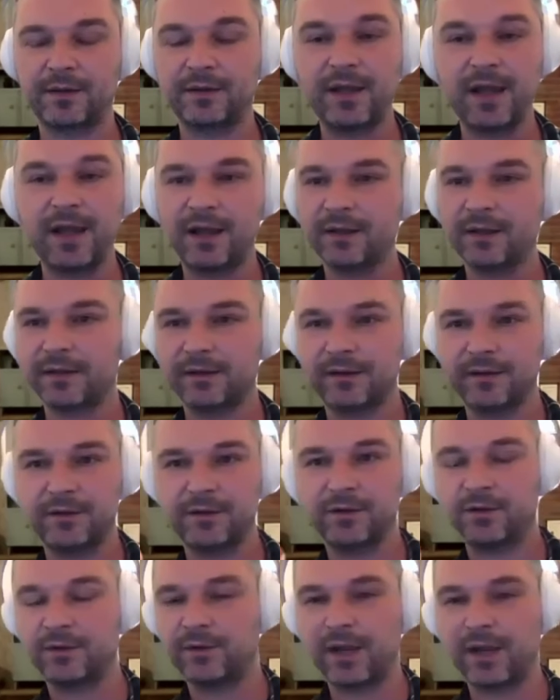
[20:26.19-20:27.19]
not
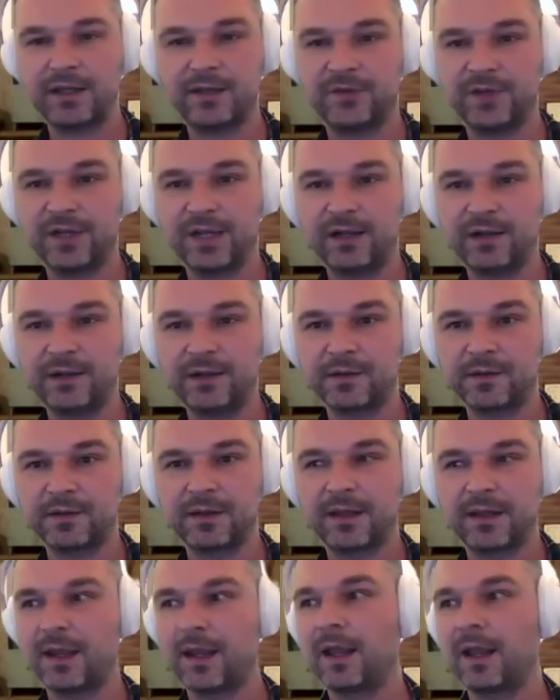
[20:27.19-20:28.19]
anything else,
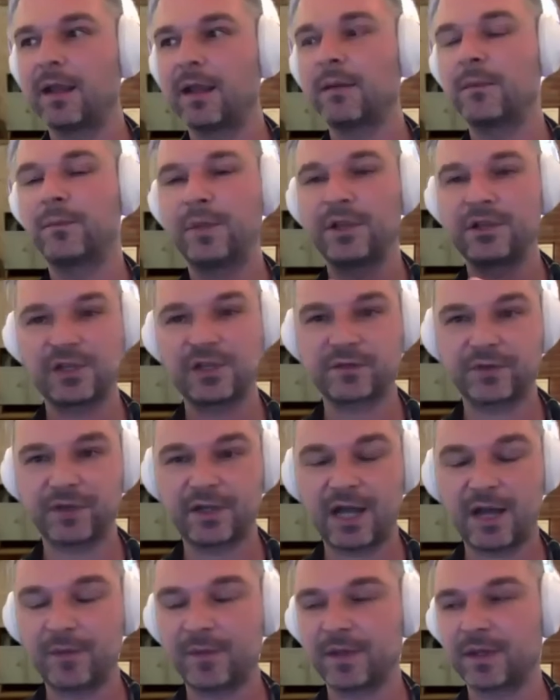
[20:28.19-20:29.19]
but just the
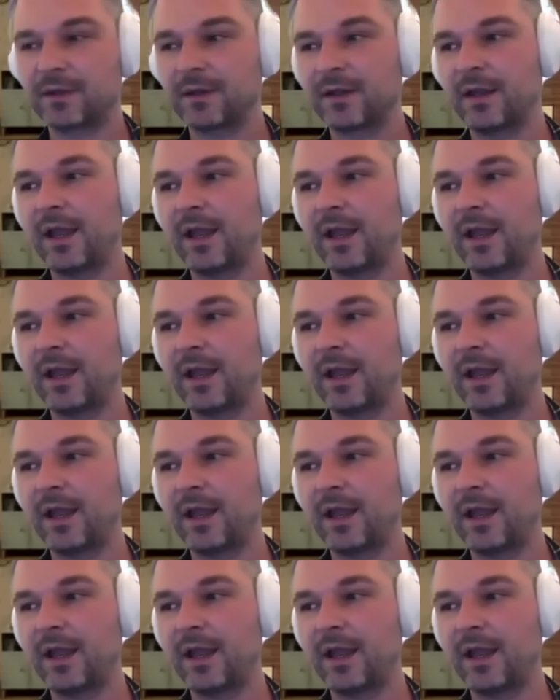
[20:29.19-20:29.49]
comments.